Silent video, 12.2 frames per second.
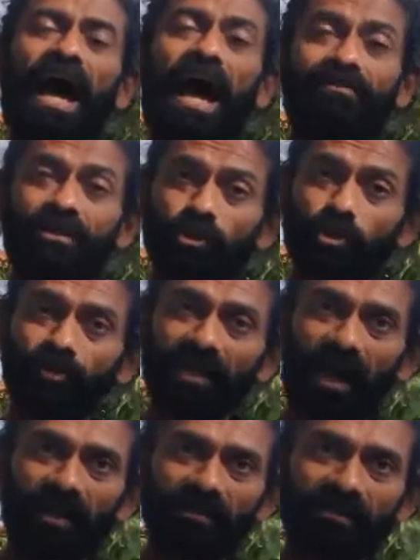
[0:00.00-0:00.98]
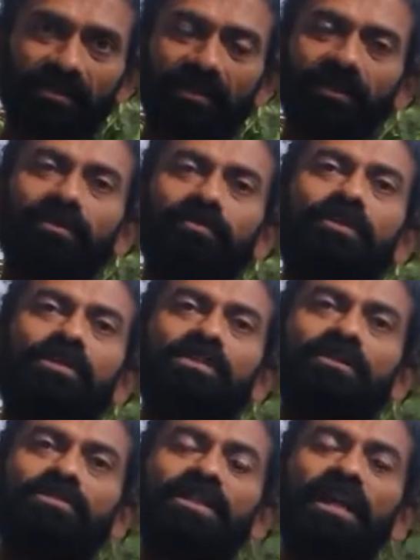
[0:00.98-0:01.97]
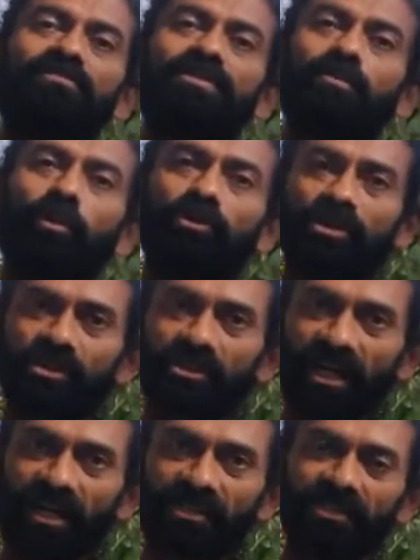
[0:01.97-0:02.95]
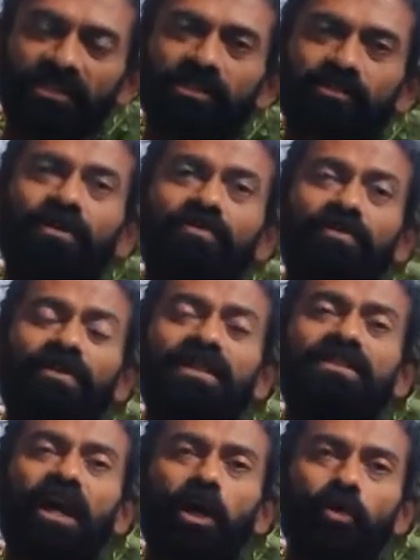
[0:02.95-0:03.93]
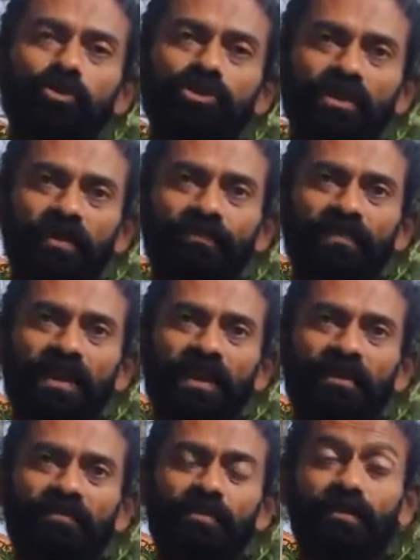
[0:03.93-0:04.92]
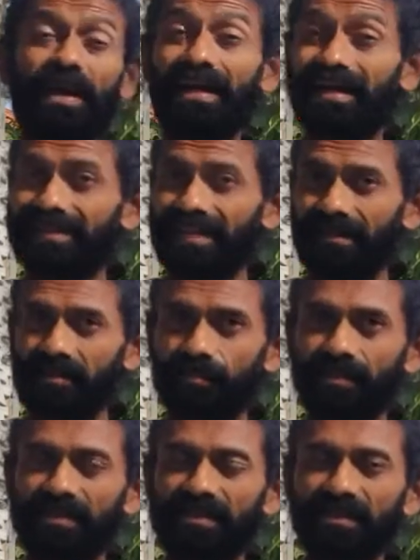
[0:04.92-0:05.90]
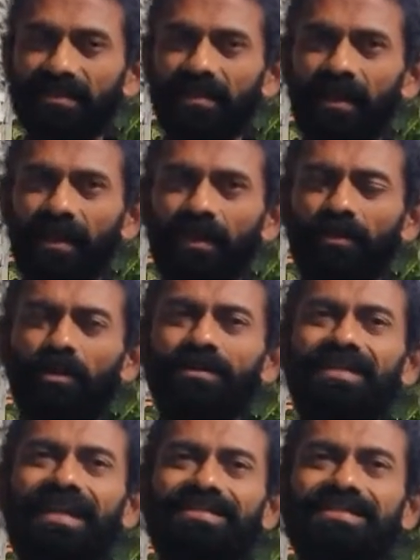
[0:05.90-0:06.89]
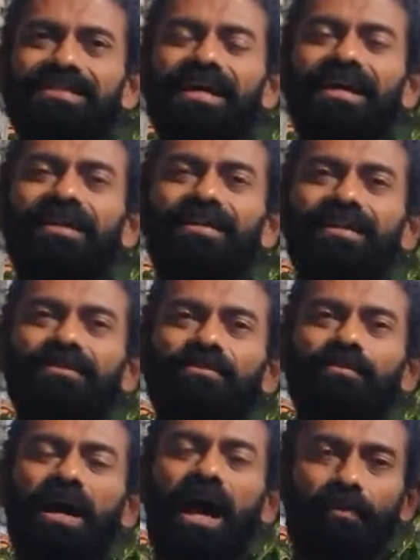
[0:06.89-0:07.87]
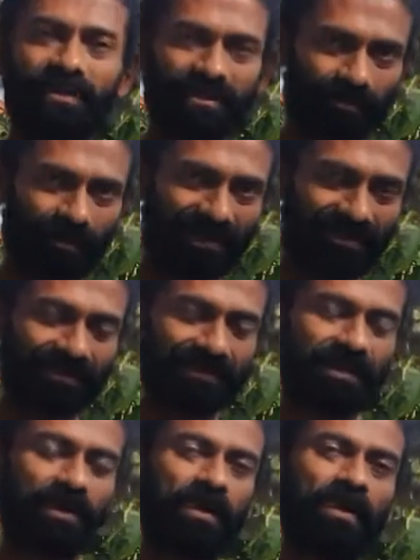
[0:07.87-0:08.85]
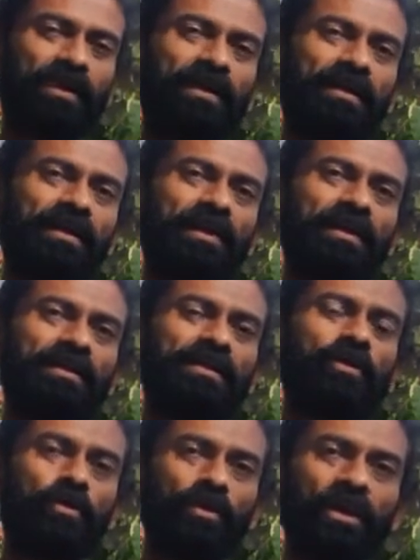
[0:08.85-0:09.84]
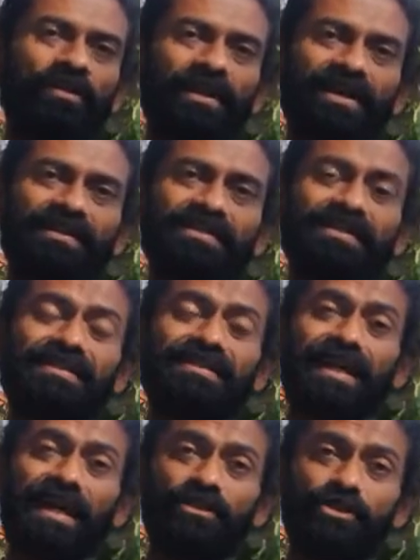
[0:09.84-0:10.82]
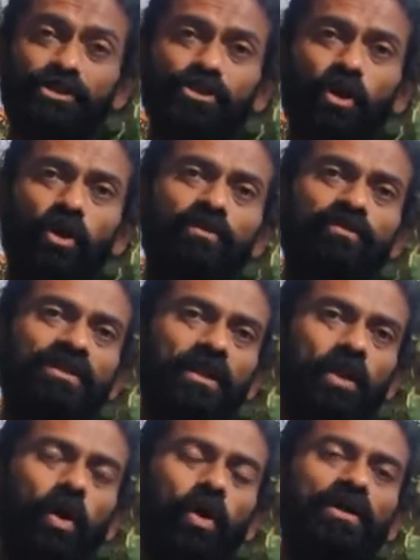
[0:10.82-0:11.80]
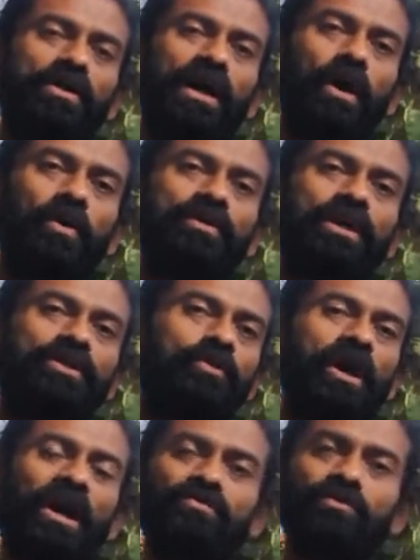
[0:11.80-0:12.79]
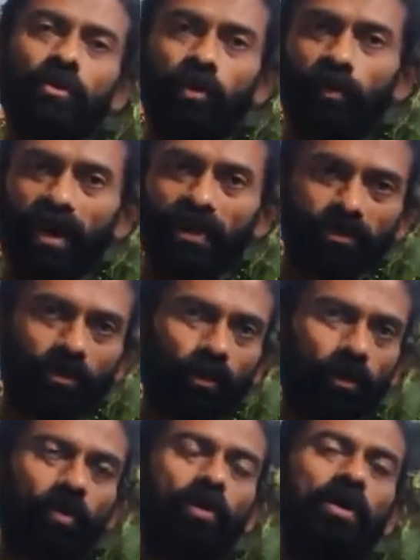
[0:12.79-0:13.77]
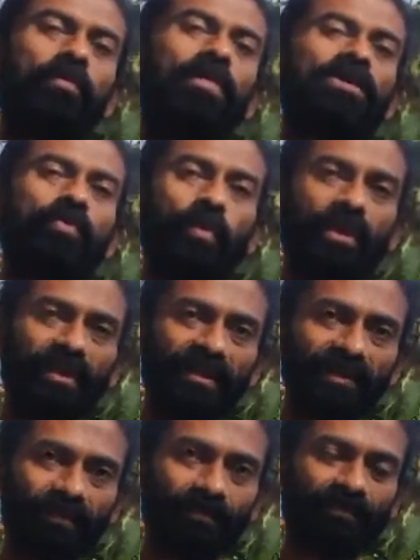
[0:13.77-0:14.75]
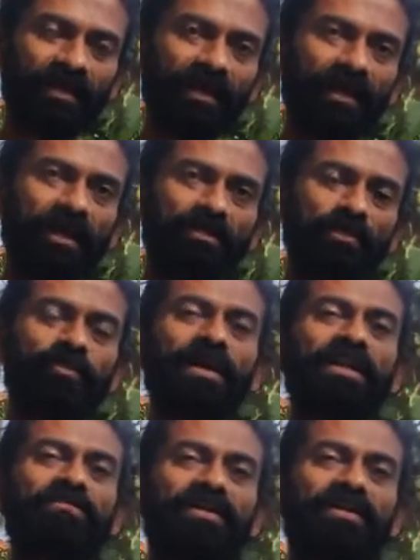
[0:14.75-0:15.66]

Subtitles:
having to be answered because there's enough and more distractions when we went out. We made ourselves busy, not necessarily from a happy space. The coronavirus has ensured with the lockdown that you have nowhere to go but within. In many